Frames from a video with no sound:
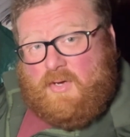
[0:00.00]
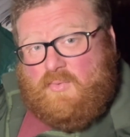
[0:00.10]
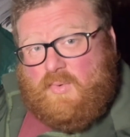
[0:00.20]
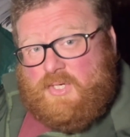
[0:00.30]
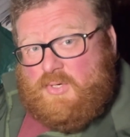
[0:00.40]

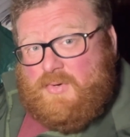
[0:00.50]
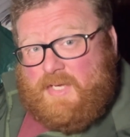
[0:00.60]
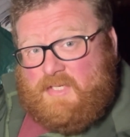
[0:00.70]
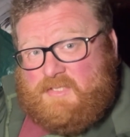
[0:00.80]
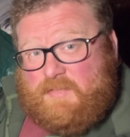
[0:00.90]
when you do get
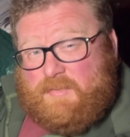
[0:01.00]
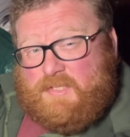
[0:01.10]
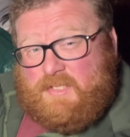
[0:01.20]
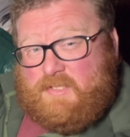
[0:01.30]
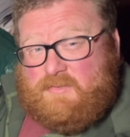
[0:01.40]
your seed
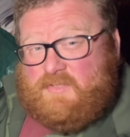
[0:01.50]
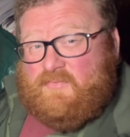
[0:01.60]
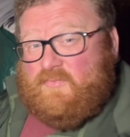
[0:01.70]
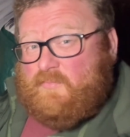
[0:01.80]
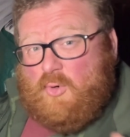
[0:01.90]
potatoes, if
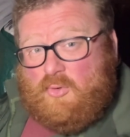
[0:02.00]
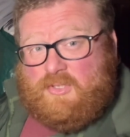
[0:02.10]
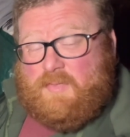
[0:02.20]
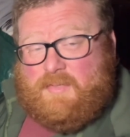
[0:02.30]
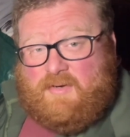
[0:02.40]
you order
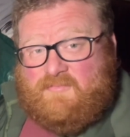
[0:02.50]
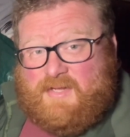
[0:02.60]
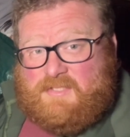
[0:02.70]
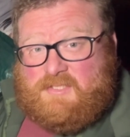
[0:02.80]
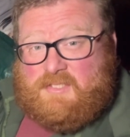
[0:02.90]
them in
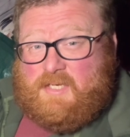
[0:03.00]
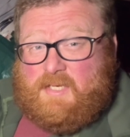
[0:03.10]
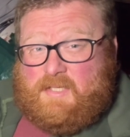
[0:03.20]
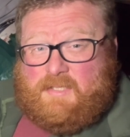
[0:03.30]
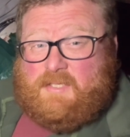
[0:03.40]
advance,
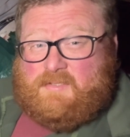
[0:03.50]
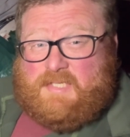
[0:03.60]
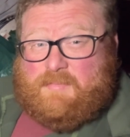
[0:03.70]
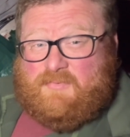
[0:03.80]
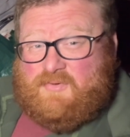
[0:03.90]
little
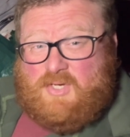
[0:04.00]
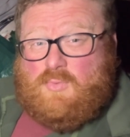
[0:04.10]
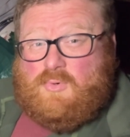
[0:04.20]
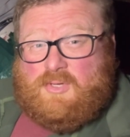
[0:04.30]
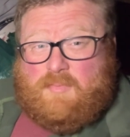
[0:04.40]
tip: if you do
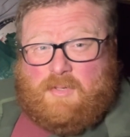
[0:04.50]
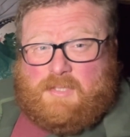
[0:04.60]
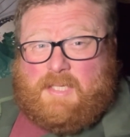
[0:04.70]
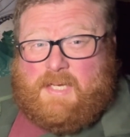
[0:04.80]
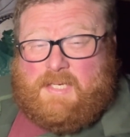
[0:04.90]
order them
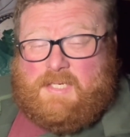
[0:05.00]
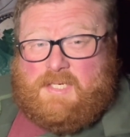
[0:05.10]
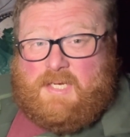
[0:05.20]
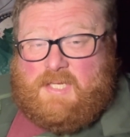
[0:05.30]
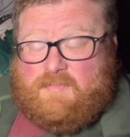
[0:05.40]
online and you
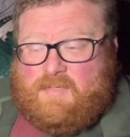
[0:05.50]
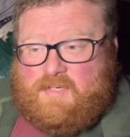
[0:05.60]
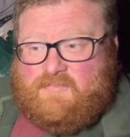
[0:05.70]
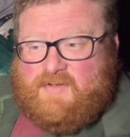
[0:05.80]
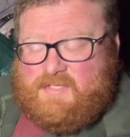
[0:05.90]
get them in
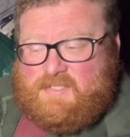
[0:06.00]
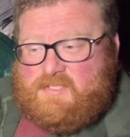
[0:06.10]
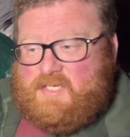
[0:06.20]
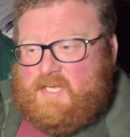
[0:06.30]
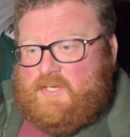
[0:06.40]

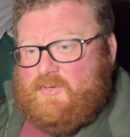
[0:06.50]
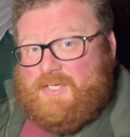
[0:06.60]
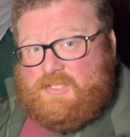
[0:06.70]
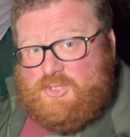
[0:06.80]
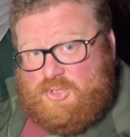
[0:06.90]
advance, you can
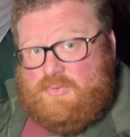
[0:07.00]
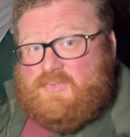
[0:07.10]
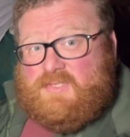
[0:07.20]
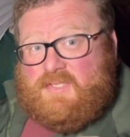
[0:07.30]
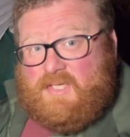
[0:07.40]
actually choose
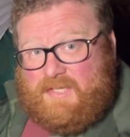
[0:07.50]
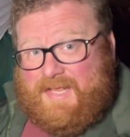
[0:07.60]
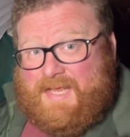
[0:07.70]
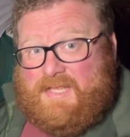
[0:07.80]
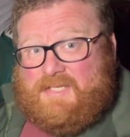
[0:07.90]
to
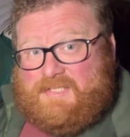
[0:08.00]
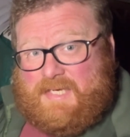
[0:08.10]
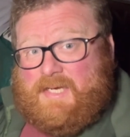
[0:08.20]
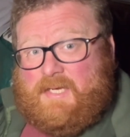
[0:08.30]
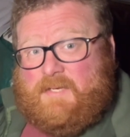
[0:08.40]
delay the
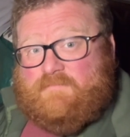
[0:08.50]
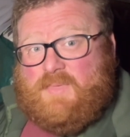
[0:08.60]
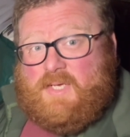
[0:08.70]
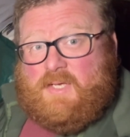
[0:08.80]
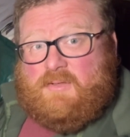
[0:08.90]
time
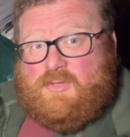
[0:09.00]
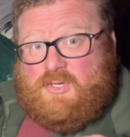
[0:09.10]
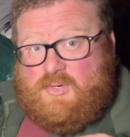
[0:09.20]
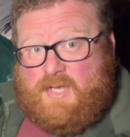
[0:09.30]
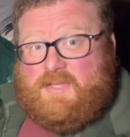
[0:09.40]
that
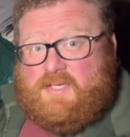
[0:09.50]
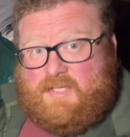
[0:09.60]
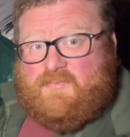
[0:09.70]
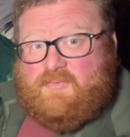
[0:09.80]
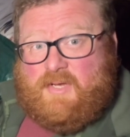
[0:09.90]
you get the
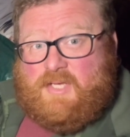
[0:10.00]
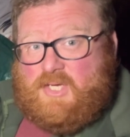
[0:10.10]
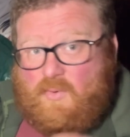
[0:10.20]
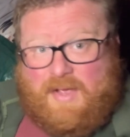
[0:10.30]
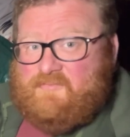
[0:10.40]
delivery. You
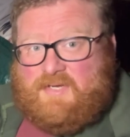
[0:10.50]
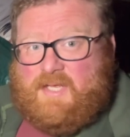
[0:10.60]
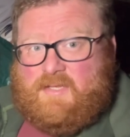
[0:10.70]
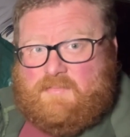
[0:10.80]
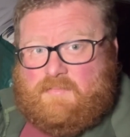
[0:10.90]
don't have to get
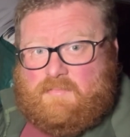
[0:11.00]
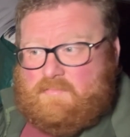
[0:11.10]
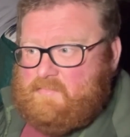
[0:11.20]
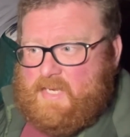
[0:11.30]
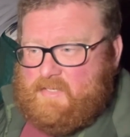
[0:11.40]
them
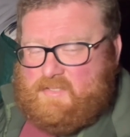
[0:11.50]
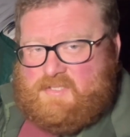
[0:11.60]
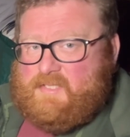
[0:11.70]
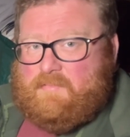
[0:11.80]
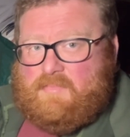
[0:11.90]
in
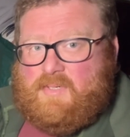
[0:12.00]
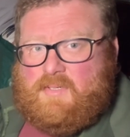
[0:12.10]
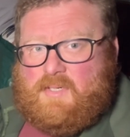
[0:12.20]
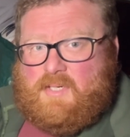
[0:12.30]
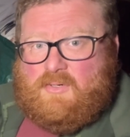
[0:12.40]
December
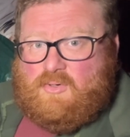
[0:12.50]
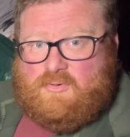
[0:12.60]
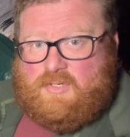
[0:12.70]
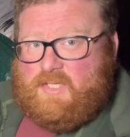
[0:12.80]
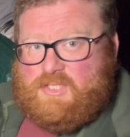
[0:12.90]

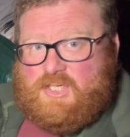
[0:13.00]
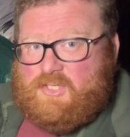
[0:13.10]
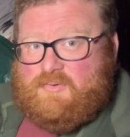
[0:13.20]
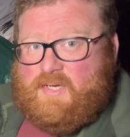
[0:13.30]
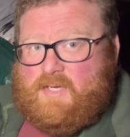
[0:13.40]
or early
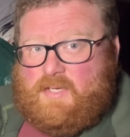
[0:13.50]
January